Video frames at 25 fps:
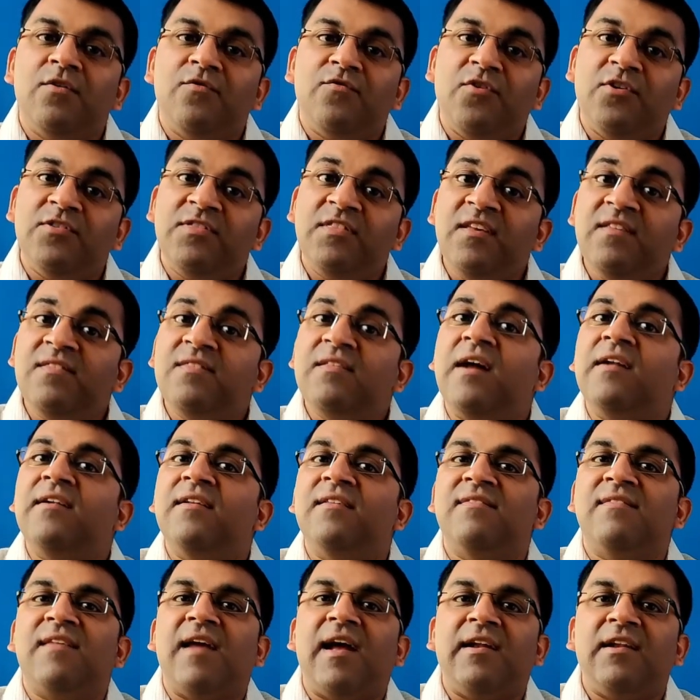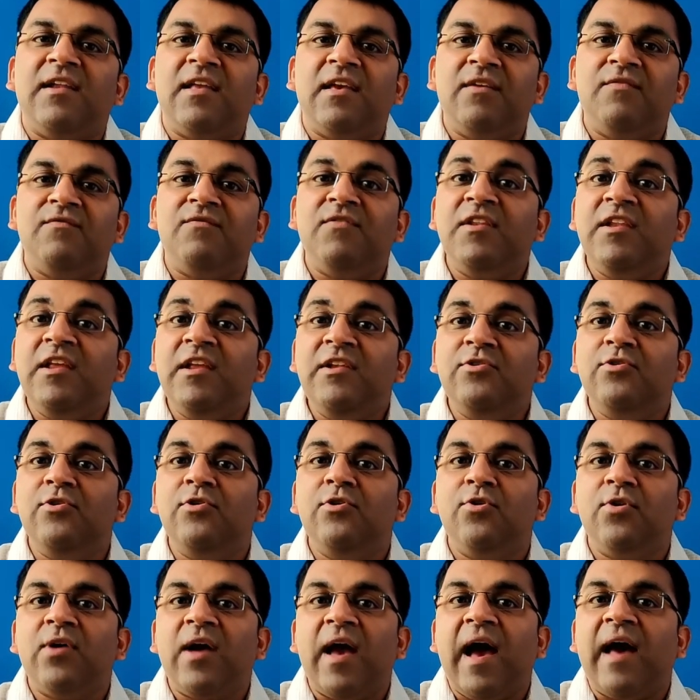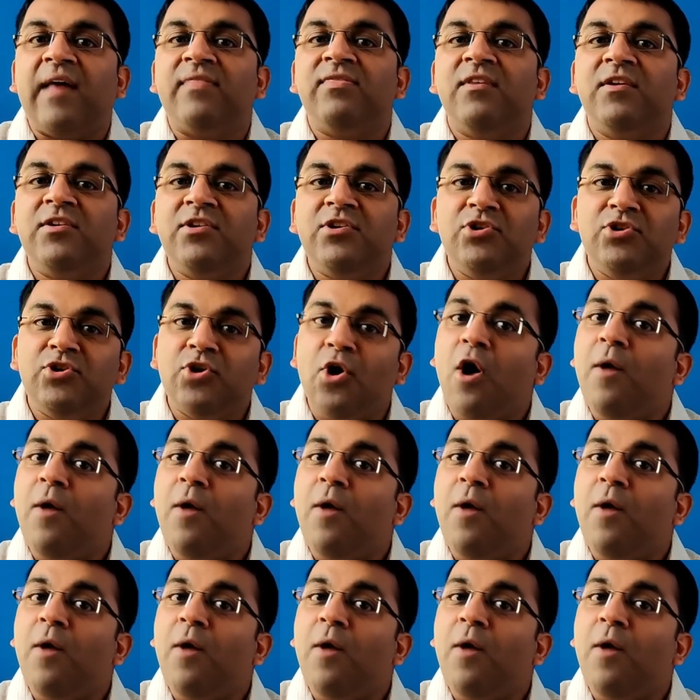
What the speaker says: For this understanding, we need to look at the